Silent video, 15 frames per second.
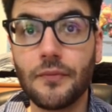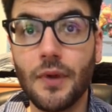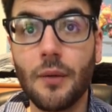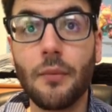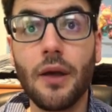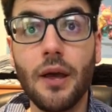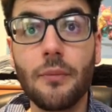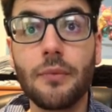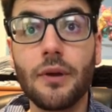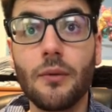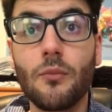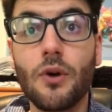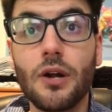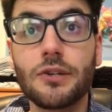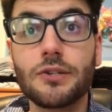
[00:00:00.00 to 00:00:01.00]
I'm happy
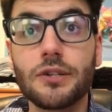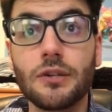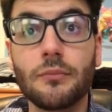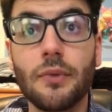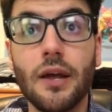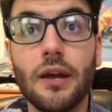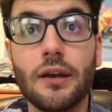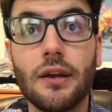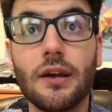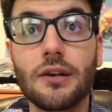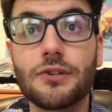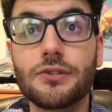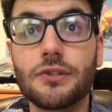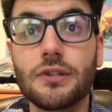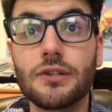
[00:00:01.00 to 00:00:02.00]
I'm watching it back,
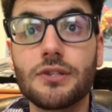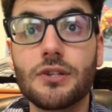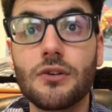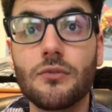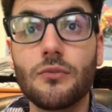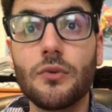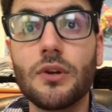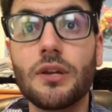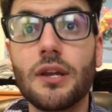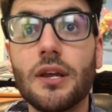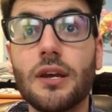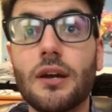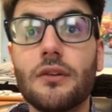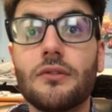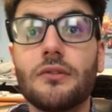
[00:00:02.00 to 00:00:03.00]
actually. So we
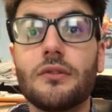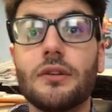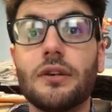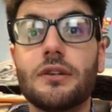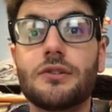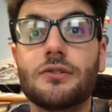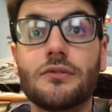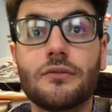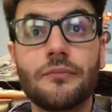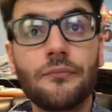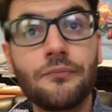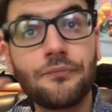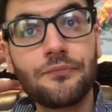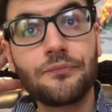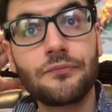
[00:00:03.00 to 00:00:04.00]
take out the Lantern,
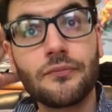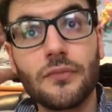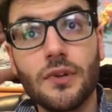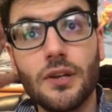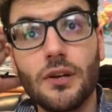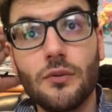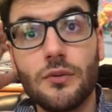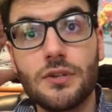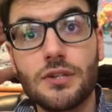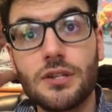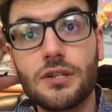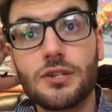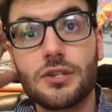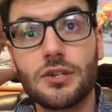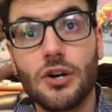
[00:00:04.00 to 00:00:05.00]
and we see
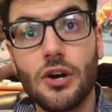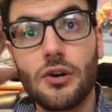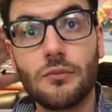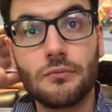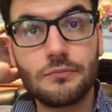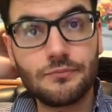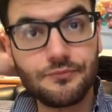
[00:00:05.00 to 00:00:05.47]
a Scarm.